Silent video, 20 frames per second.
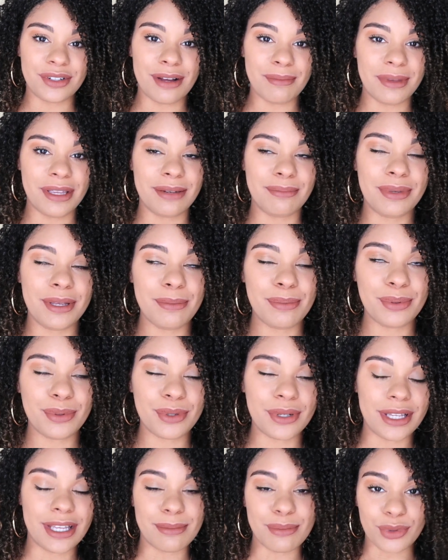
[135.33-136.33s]
I mean,
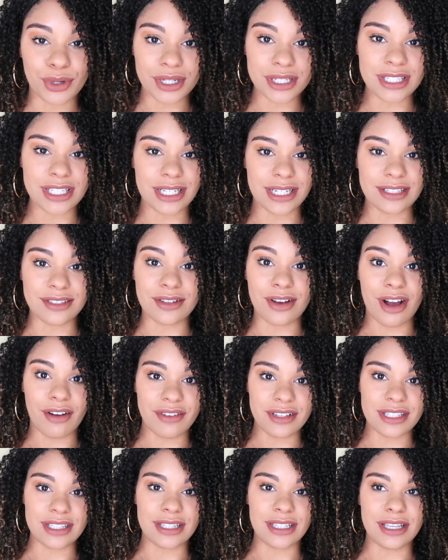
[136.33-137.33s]
people get morning sickness
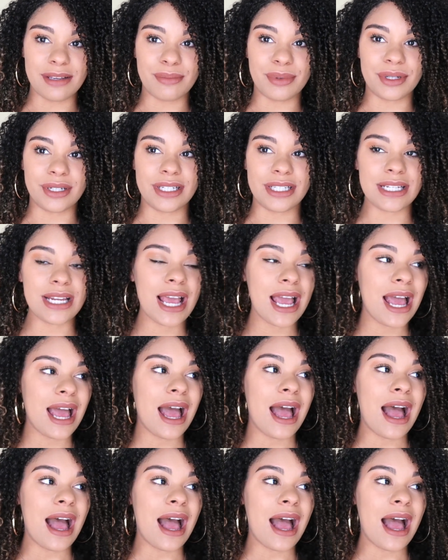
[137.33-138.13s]
obviously, but